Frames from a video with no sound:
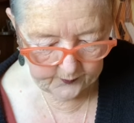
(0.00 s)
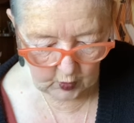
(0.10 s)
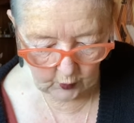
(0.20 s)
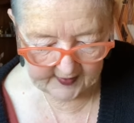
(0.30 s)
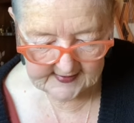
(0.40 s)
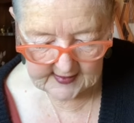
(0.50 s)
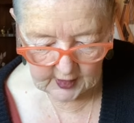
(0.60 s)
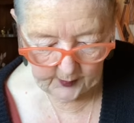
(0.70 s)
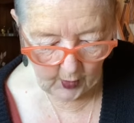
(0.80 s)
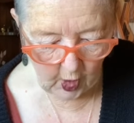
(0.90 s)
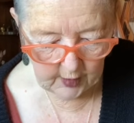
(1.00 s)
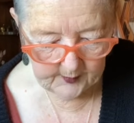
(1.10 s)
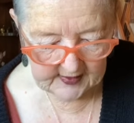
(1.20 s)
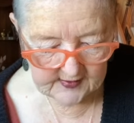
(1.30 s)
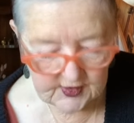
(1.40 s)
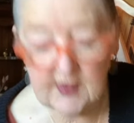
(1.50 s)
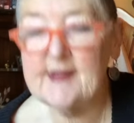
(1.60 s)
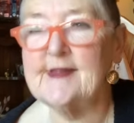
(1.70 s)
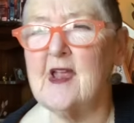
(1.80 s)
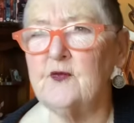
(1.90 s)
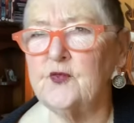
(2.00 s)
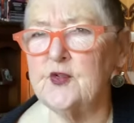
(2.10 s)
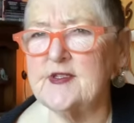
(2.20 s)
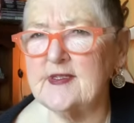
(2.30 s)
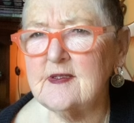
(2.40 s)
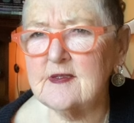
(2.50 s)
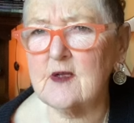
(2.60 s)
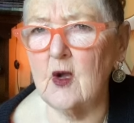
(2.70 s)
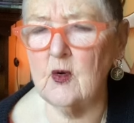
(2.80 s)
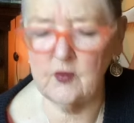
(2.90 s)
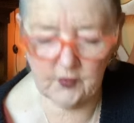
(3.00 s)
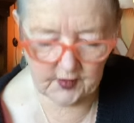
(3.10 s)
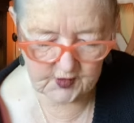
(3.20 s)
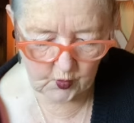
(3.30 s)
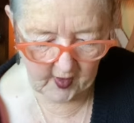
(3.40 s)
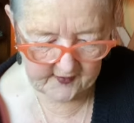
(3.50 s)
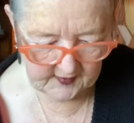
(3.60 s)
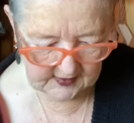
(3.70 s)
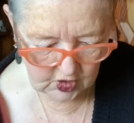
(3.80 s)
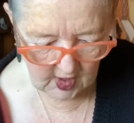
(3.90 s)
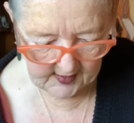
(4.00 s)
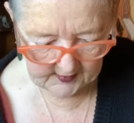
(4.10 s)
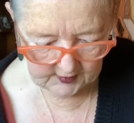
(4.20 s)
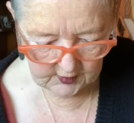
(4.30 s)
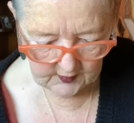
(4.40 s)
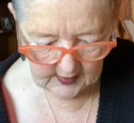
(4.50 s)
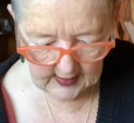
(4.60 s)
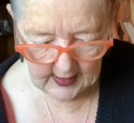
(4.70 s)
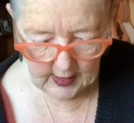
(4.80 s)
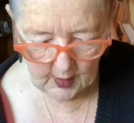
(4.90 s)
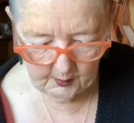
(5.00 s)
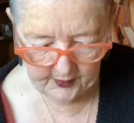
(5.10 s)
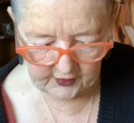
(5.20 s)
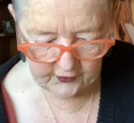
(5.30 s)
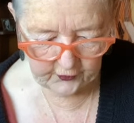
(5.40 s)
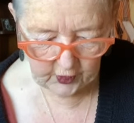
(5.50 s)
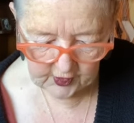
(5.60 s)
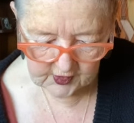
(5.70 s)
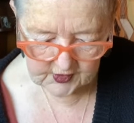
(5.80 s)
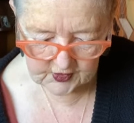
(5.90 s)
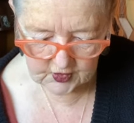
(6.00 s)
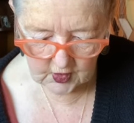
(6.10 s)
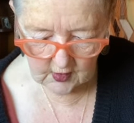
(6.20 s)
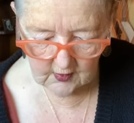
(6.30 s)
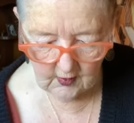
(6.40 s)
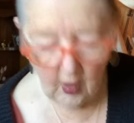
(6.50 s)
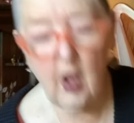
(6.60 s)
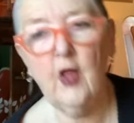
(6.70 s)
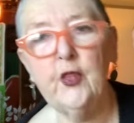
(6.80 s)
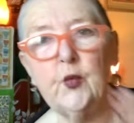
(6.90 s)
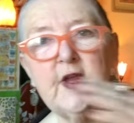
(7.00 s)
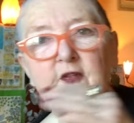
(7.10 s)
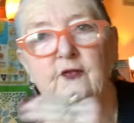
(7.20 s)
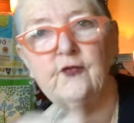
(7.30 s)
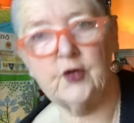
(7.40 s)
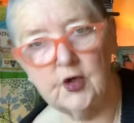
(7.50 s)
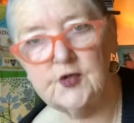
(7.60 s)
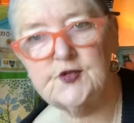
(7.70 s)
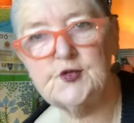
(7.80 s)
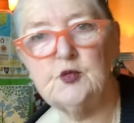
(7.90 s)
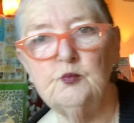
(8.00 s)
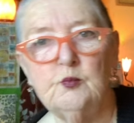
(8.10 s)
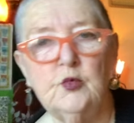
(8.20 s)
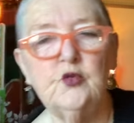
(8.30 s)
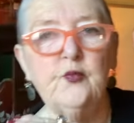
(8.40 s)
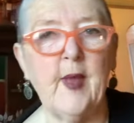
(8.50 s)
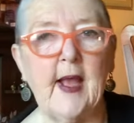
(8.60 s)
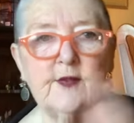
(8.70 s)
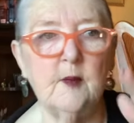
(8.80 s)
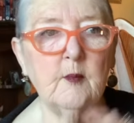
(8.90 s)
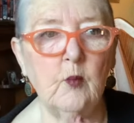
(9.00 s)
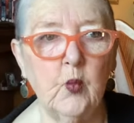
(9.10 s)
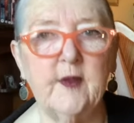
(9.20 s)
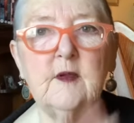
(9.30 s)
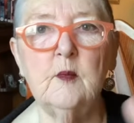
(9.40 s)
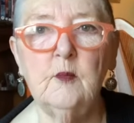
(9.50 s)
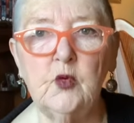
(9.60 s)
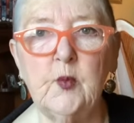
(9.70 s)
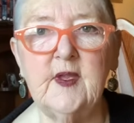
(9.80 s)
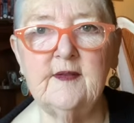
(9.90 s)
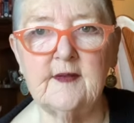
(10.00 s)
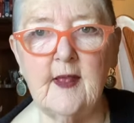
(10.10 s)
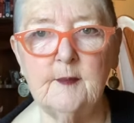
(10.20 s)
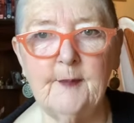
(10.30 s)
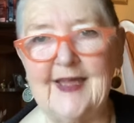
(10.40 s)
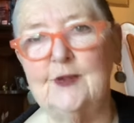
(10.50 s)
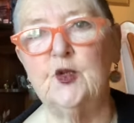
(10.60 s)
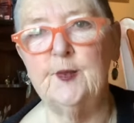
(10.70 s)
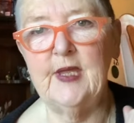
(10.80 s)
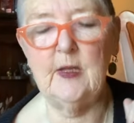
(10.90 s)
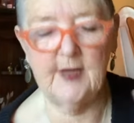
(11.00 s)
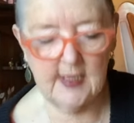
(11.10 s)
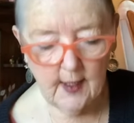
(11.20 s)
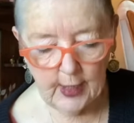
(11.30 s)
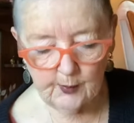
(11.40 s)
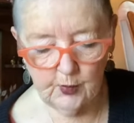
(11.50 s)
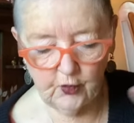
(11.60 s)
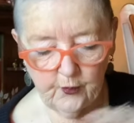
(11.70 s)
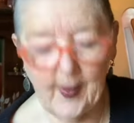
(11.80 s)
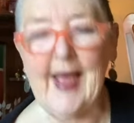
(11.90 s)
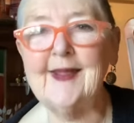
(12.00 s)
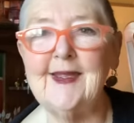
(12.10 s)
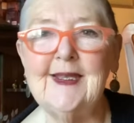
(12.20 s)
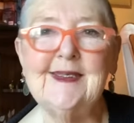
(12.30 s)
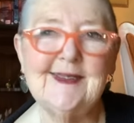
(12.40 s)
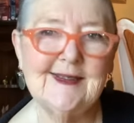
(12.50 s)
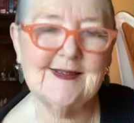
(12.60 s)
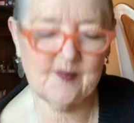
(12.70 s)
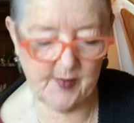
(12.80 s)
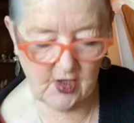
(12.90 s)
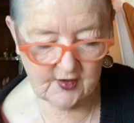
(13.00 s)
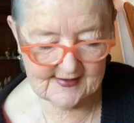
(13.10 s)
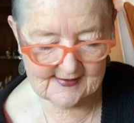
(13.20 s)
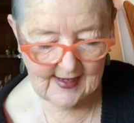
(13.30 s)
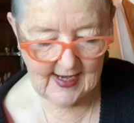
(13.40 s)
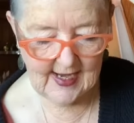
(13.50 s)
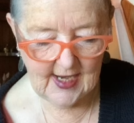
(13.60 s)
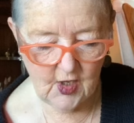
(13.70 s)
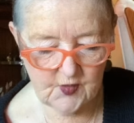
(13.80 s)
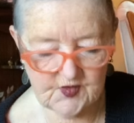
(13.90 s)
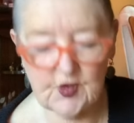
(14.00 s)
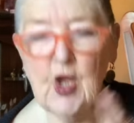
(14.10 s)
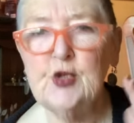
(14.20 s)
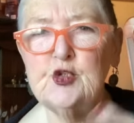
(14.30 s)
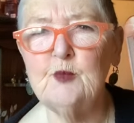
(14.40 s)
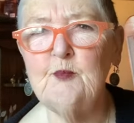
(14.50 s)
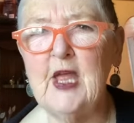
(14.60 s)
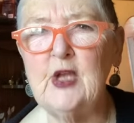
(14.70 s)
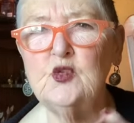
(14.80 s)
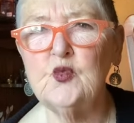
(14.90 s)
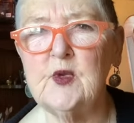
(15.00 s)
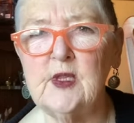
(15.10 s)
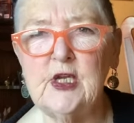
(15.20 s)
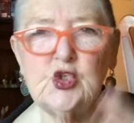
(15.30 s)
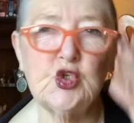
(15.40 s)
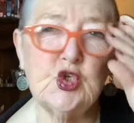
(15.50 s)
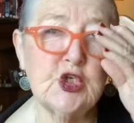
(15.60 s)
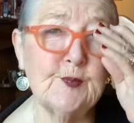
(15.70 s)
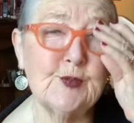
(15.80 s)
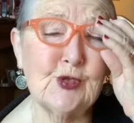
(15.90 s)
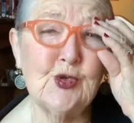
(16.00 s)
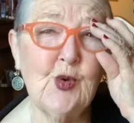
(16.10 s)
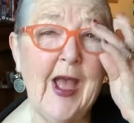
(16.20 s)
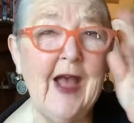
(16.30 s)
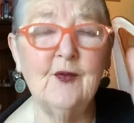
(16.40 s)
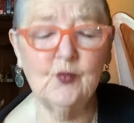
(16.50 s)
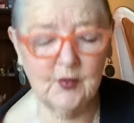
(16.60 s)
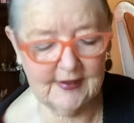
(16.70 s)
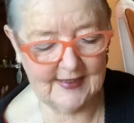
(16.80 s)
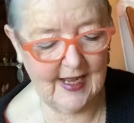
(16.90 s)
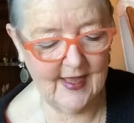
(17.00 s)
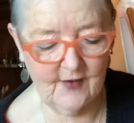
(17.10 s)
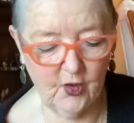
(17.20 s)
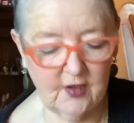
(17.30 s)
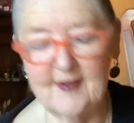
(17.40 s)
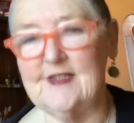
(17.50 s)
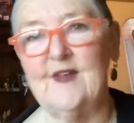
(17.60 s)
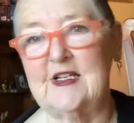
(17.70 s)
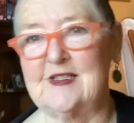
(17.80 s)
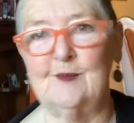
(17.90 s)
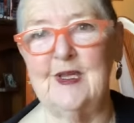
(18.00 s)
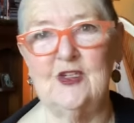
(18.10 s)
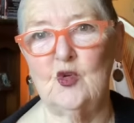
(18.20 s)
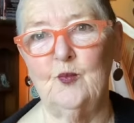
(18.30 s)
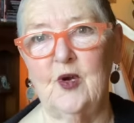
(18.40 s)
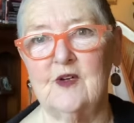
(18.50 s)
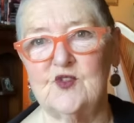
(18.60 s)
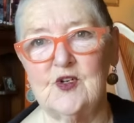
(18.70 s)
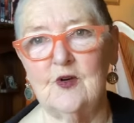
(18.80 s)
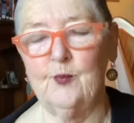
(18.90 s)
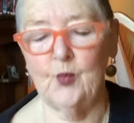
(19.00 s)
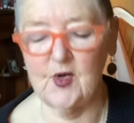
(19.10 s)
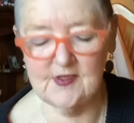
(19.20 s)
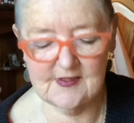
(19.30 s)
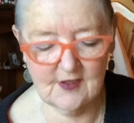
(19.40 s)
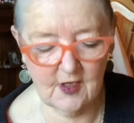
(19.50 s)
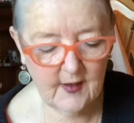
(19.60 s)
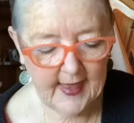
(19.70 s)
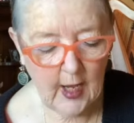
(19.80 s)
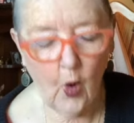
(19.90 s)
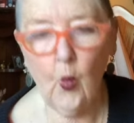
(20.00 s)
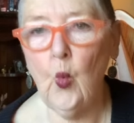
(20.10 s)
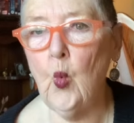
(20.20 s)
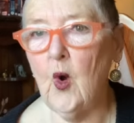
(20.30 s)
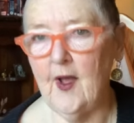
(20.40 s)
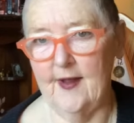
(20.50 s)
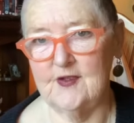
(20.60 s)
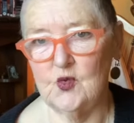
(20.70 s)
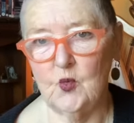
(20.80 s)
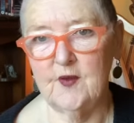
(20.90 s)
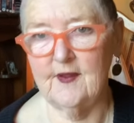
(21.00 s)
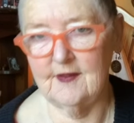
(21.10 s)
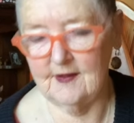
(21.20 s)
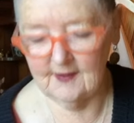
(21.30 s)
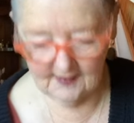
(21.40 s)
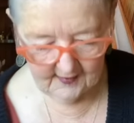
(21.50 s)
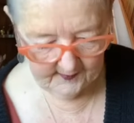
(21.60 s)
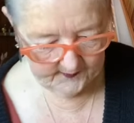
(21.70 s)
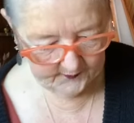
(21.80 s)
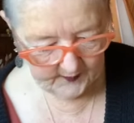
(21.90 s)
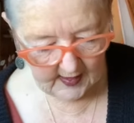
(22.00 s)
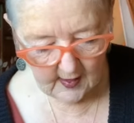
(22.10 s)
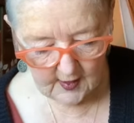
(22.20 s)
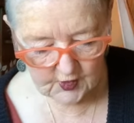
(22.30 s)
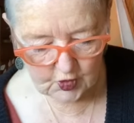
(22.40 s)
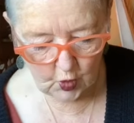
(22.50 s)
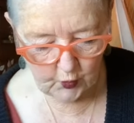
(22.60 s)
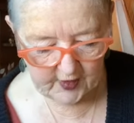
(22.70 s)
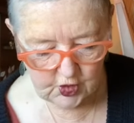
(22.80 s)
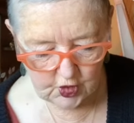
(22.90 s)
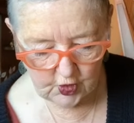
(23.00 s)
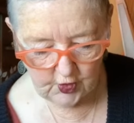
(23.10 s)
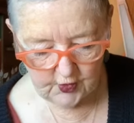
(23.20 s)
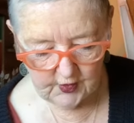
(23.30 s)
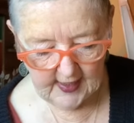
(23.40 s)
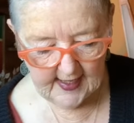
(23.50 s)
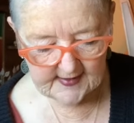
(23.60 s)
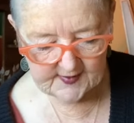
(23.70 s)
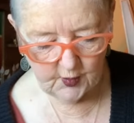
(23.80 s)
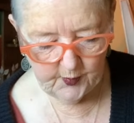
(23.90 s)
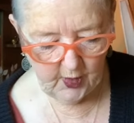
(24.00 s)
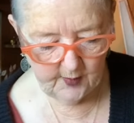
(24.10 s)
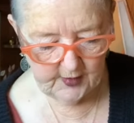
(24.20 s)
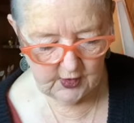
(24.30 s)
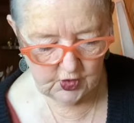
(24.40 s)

rented an apartment in San Francisco for his wife and child. But first, all three moved back, William, Louise, and Michael, the baby, moved back into his parents' house to mend relationships. So I have all kinds of exclamation points here. What were they thinking? So Richard had his own apartment in